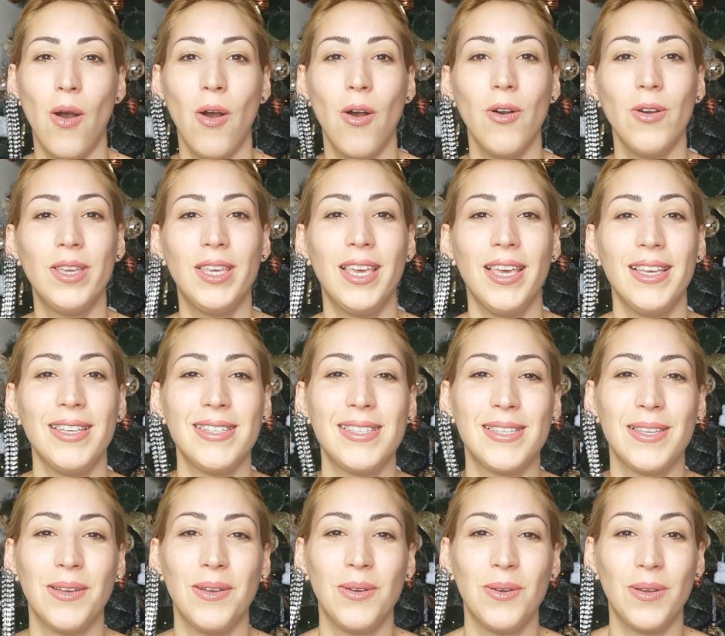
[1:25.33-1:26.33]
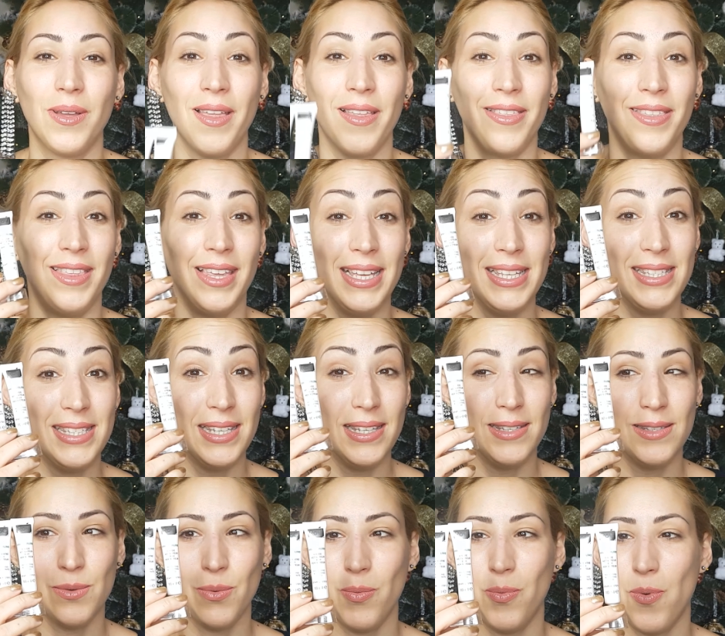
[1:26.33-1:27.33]
Okay, so this
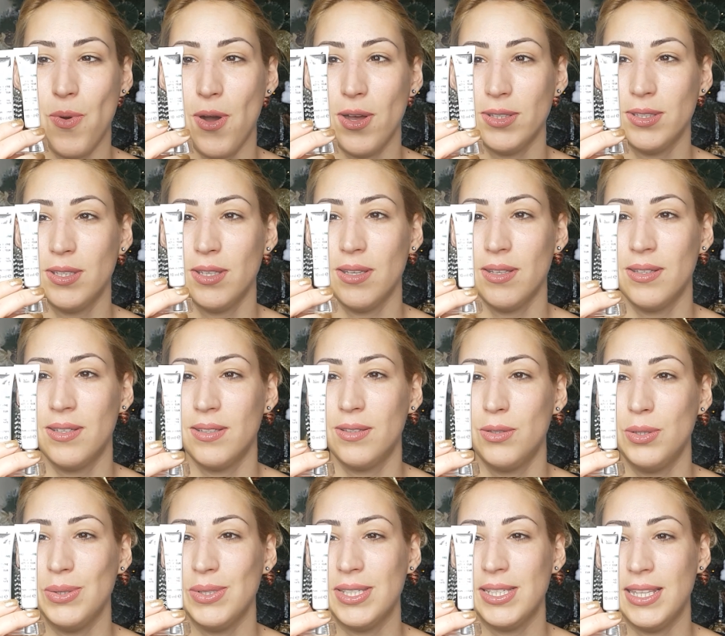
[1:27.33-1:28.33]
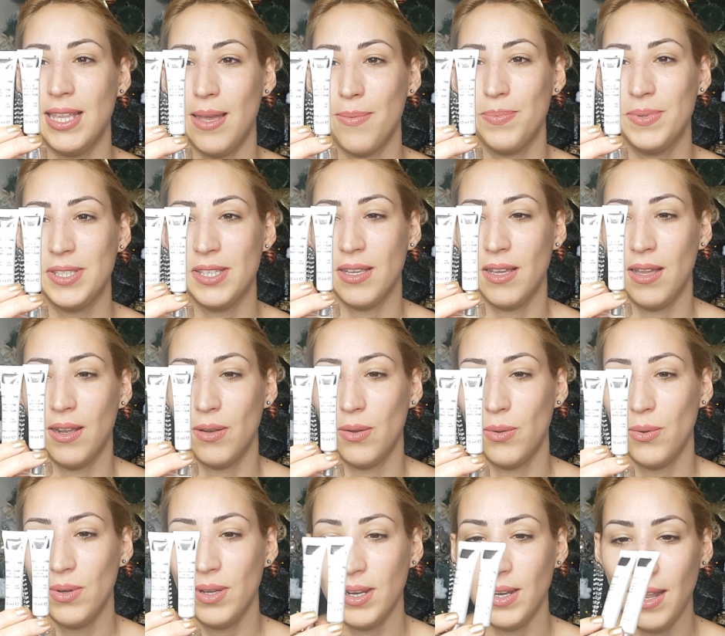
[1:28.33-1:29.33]
is what the 2 steps
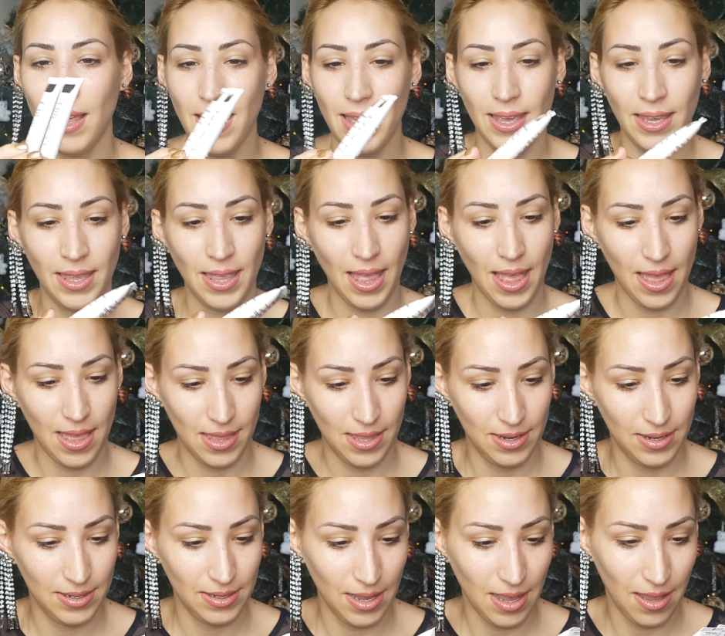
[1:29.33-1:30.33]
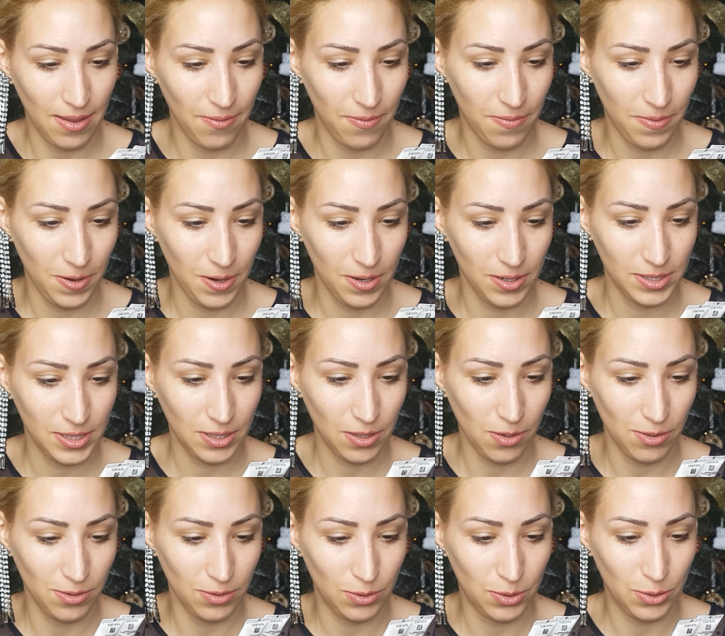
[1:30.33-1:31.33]
look like, and I'm first
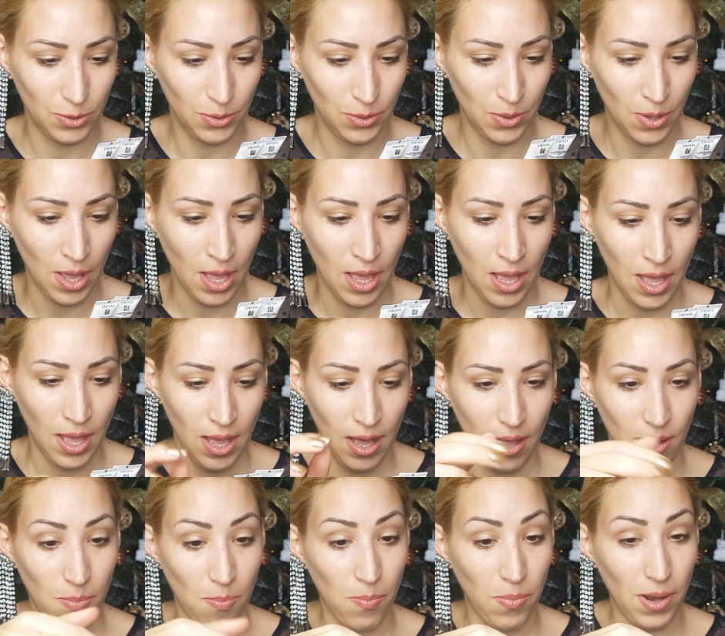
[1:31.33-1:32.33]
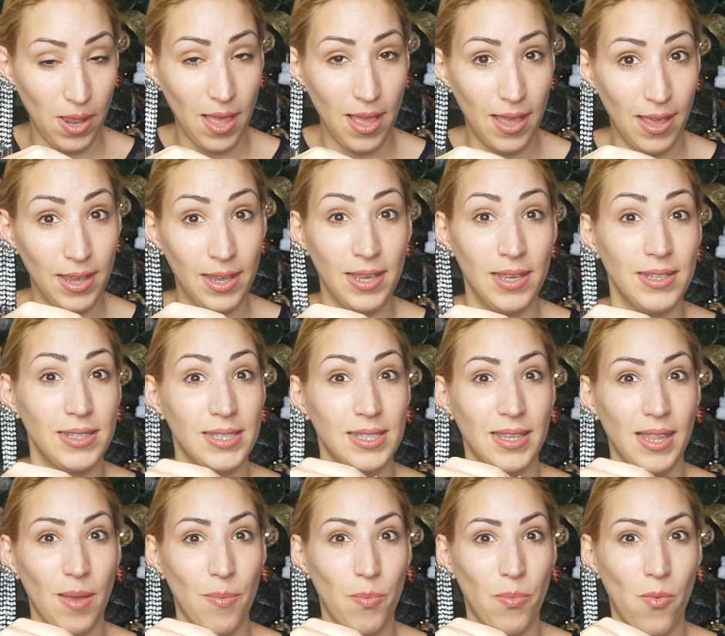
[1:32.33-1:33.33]
going to apply
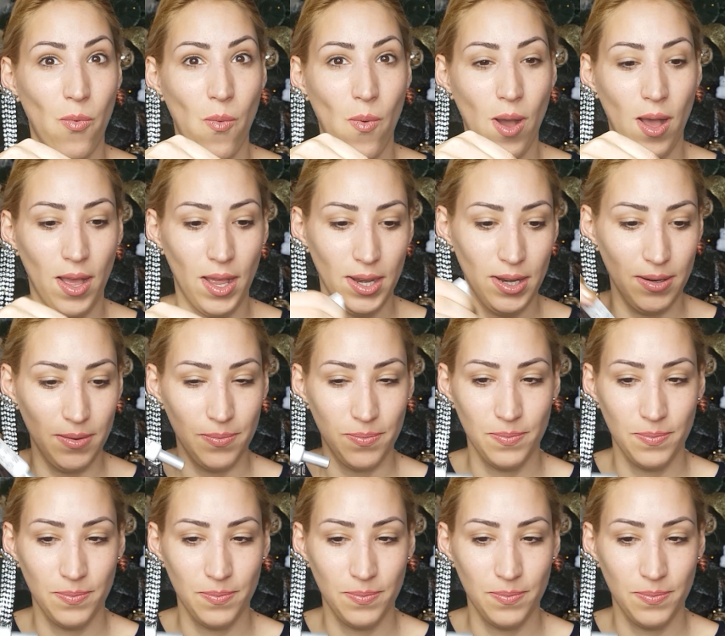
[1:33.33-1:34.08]
step 1.